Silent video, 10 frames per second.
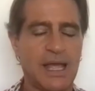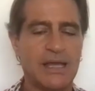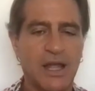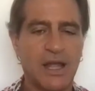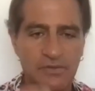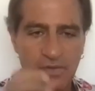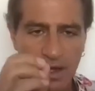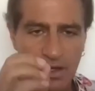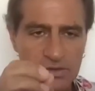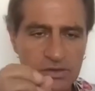And I
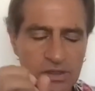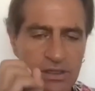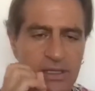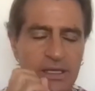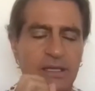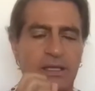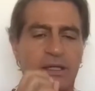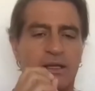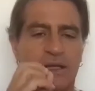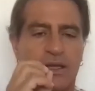voluntarily
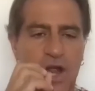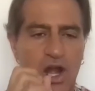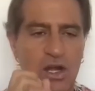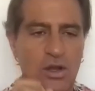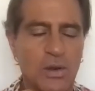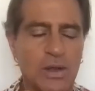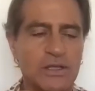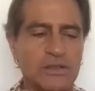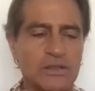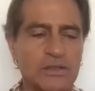are
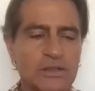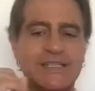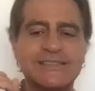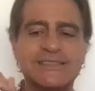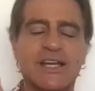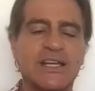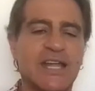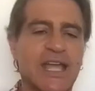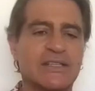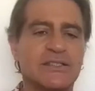going to
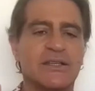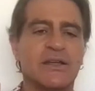disconnect